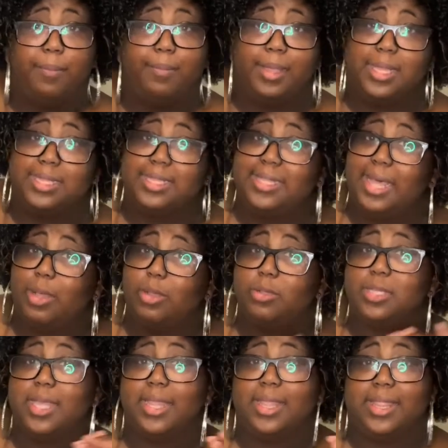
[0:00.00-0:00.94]
because
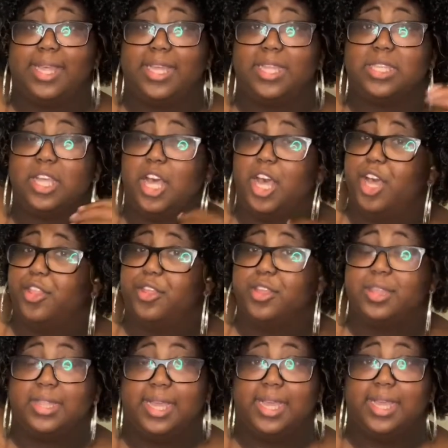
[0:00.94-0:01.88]
those can lead to
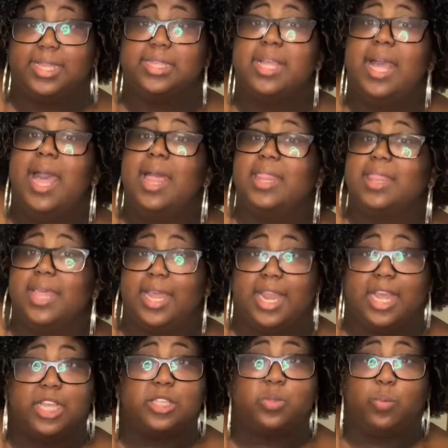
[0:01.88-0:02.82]
other things that
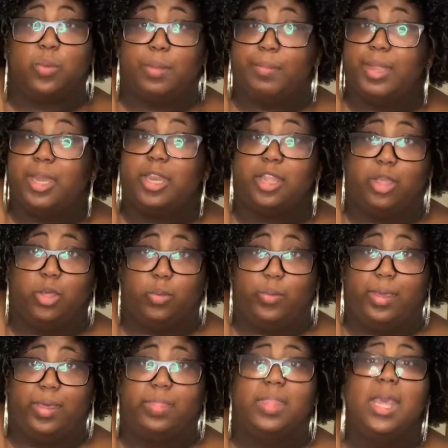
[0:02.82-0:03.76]
us women deal
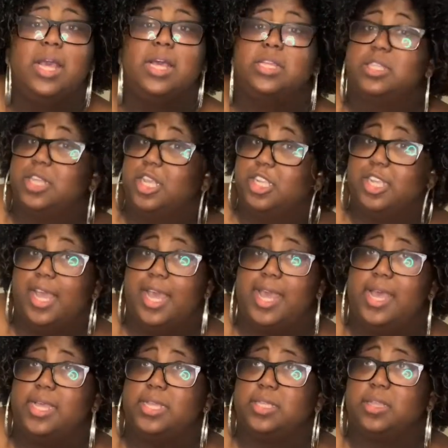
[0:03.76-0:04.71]
with, such
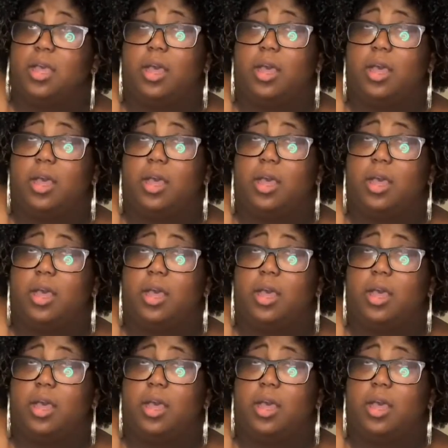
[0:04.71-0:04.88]
as